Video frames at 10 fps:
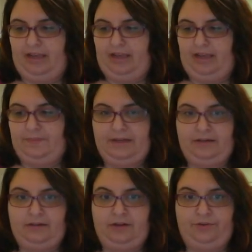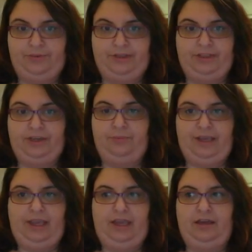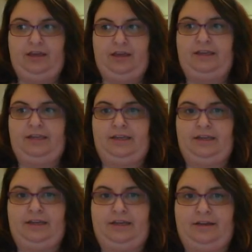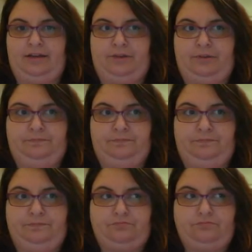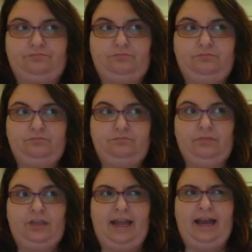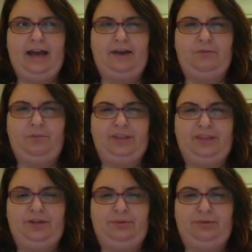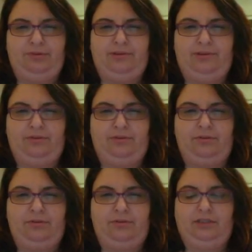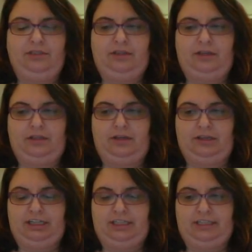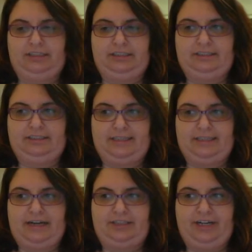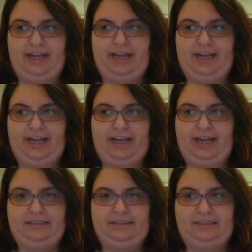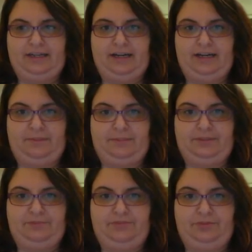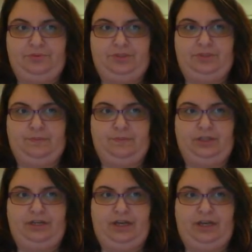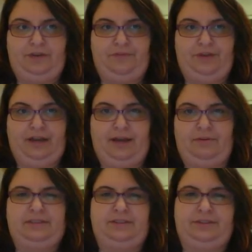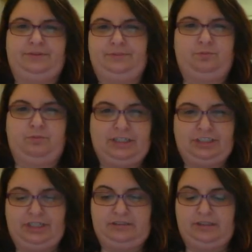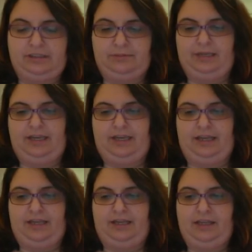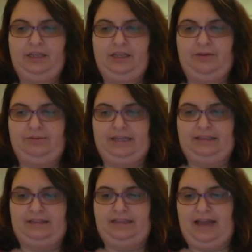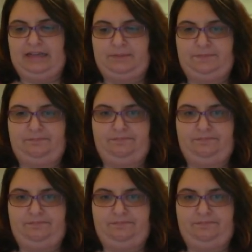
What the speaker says: It's been a really good week, and I had one little boo-boo. On Saturday, I didn't cut up some food small enough, and I was rushing a little bit, and it was like the last,